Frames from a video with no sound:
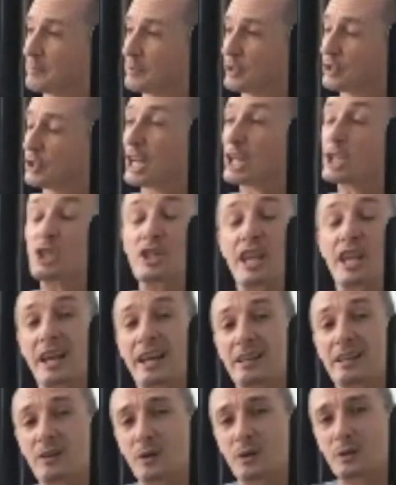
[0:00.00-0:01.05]
judge
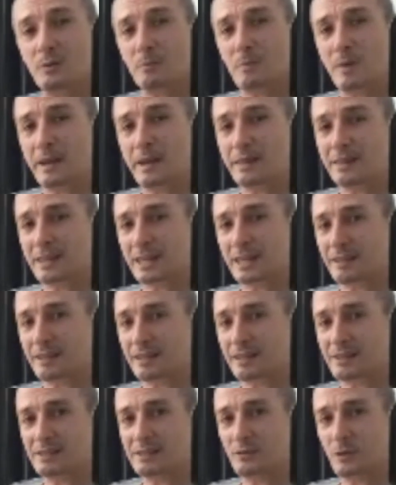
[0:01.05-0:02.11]
that, or you might think
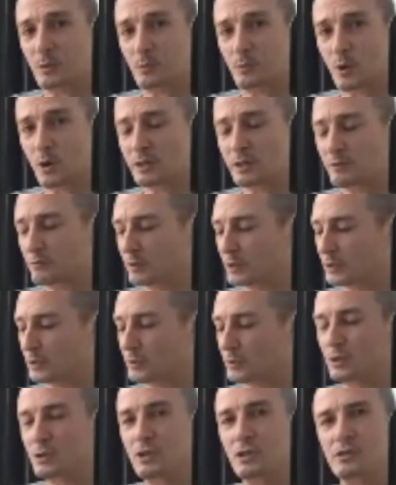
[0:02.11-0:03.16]
this is not working for
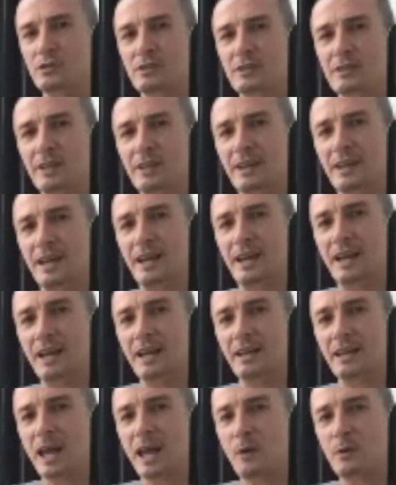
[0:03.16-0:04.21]
you. Just
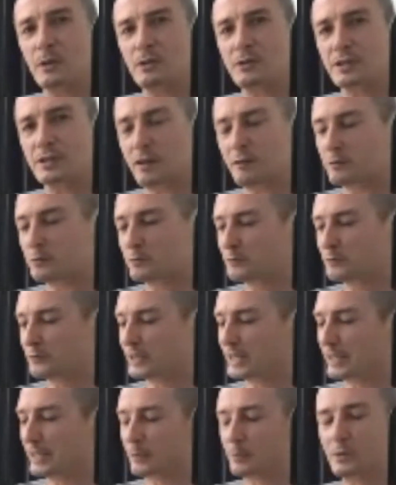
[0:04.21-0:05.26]
allow yourself to
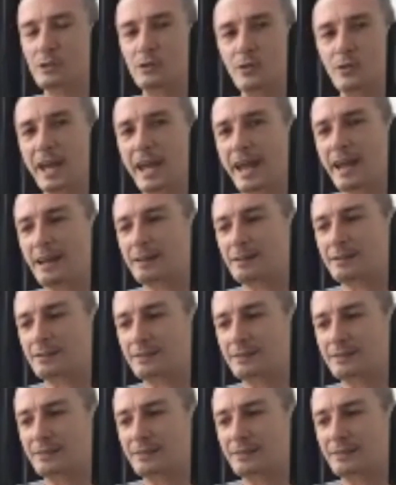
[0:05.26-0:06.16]
feel it with your hands,